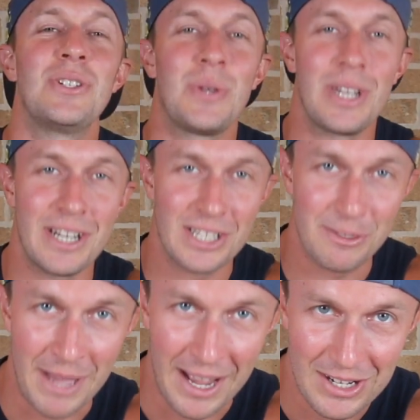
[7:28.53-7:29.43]
you can
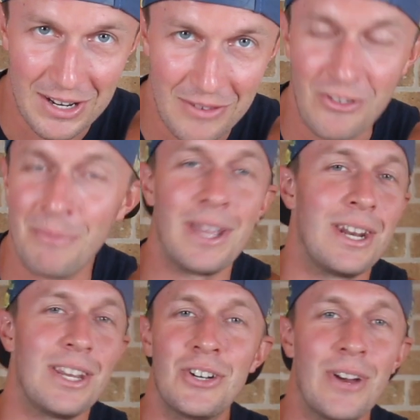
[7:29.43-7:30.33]
expect from
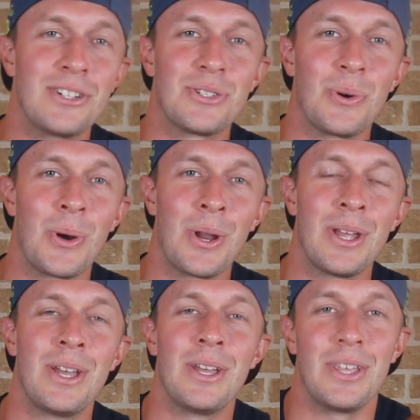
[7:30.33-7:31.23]
any great
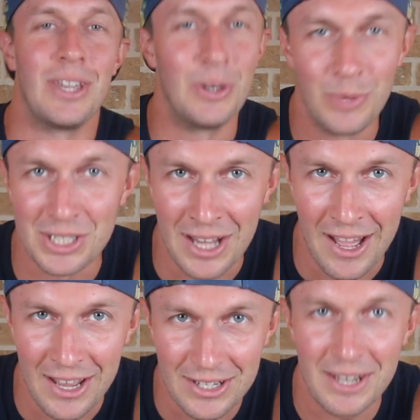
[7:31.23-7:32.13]
story, it was
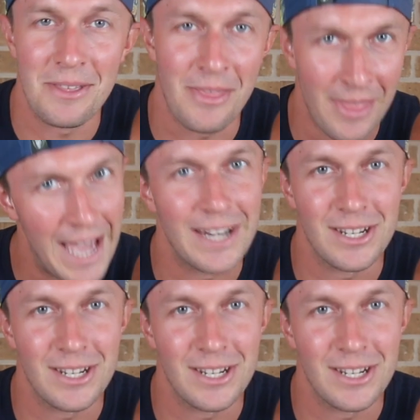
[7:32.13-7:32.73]
not that